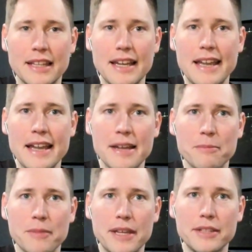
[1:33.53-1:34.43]
I
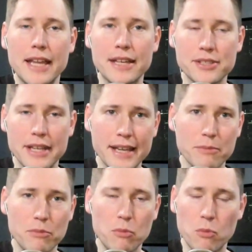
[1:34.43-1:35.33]
am, and yes, I
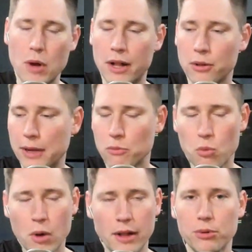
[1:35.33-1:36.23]
am. Well, I'm
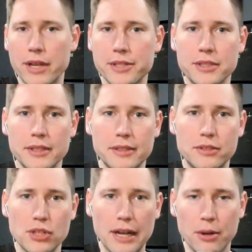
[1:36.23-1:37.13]
well rested,
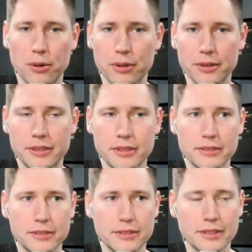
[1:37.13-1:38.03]
showered.
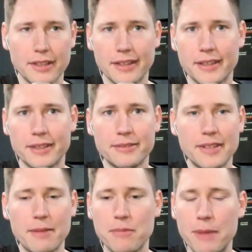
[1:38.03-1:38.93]
Uh,
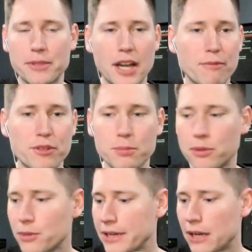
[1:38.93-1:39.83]
I'm I'm
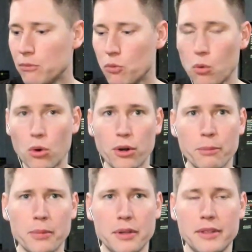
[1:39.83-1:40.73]
comfortable right now. I'm
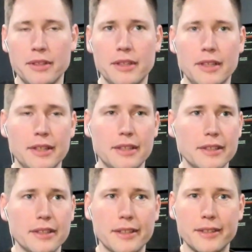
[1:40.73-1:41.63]
warm.
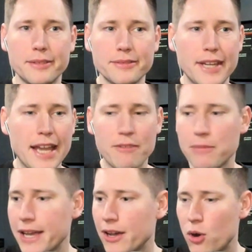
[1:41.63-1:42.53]
Uh, I have
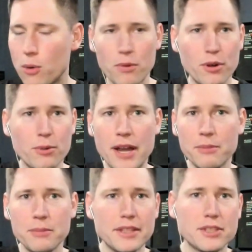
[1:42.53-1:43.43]
my home
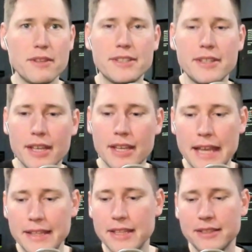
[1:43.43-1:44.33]
around me. It's
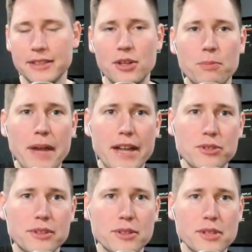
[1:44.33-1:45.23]
it, you know,
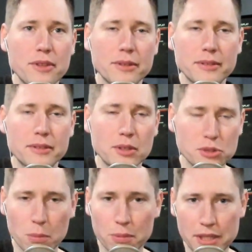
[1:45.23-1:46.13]
Patrick. There's nothing. There's
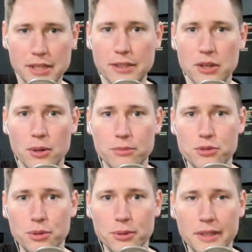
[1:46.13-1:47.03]
no place like home.
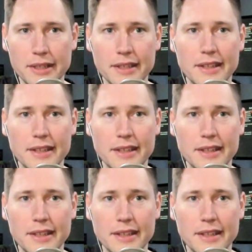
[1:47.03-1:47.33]
Truly.